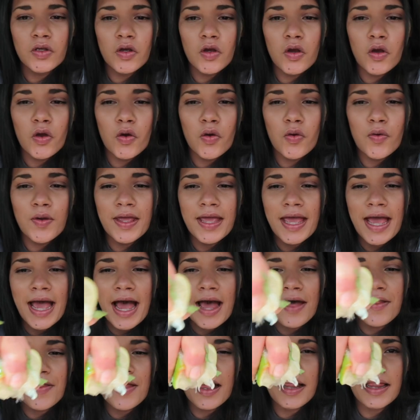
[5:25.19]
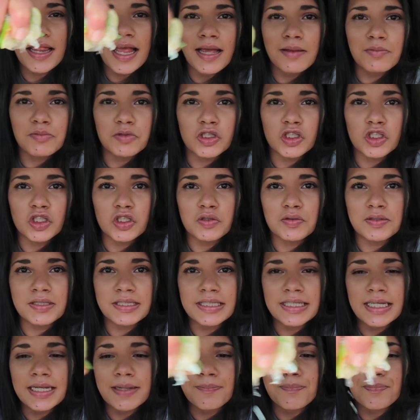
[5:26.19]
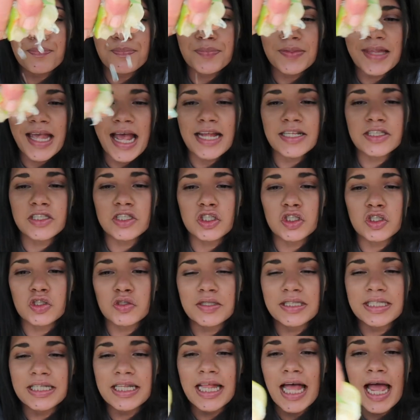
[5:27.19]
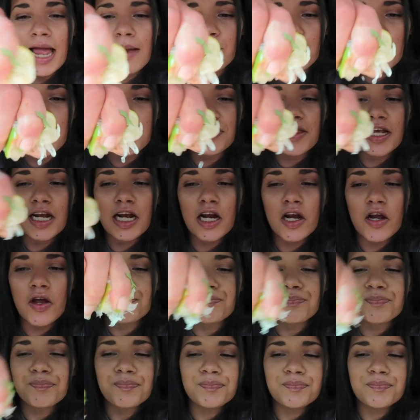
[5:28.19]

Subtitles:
Oh, yeah. That lime's juicy. That's a juicy lime right there.